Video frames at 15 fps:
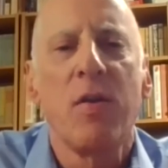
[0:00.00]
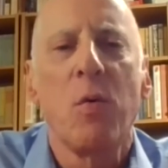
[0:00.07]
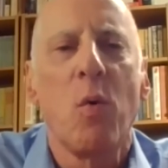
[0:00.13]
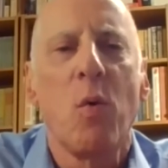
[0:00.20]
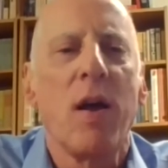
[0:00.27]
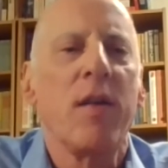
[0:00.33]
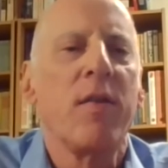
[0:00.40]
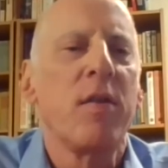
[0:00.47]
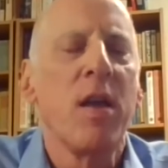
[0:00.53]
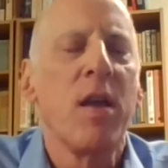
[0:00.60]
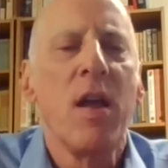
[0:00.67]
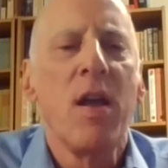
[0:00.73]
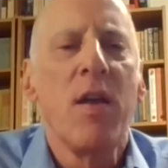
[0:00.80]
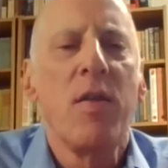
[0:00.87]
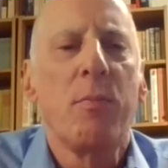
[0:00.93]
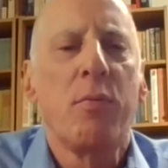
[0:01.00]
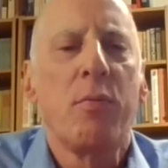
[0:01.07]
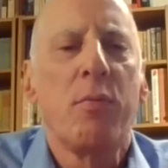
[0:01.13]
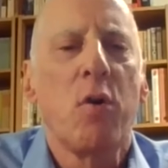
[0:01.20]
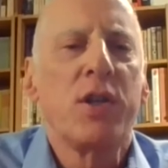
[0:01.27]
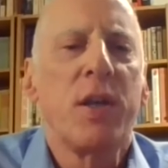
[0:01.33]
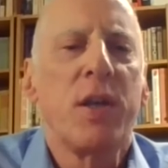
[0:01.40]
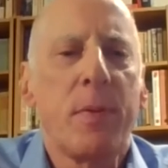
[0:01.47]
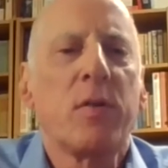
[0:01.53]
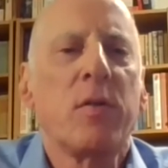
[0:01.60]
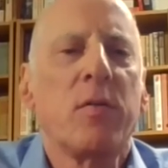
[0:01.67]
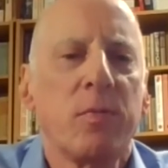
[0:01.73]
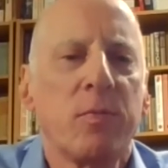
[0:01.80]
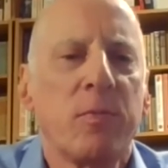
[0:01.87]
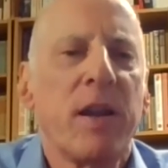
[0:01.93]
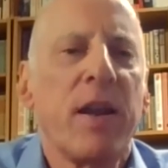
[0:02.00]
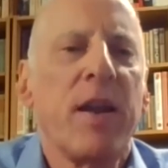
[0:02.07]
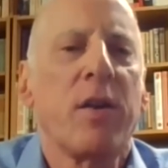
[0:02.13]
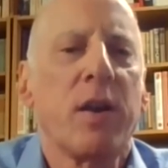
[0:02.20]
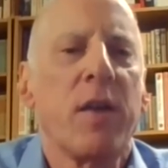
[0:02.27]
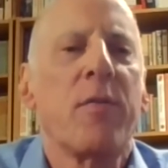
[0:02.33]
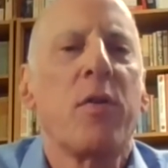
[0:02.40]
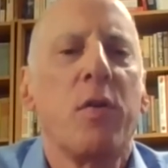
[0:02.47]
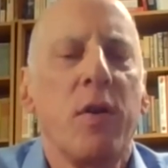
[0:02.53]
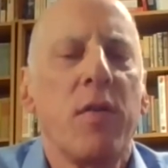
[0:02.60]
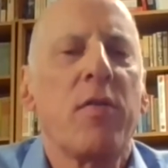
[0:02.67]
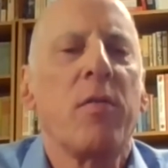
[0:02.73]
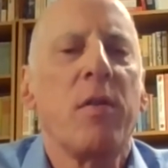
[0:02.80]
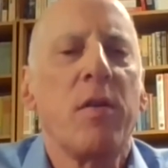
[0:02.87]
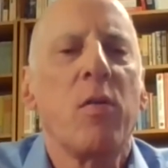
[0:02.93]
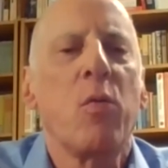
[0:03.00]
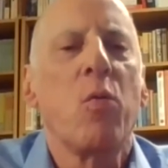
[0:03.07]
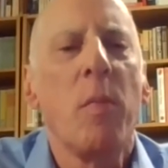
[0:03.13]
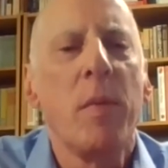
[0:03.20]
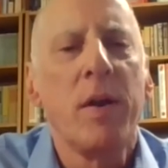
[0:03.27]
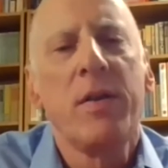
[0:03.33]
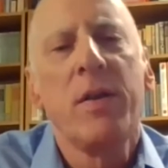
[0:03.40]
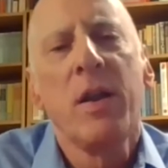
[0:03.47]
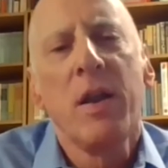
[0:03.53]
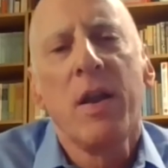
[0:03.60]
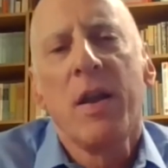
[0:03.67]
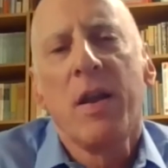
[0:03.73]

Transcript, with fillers: Otherwise, the prototypical caregiver is a woman,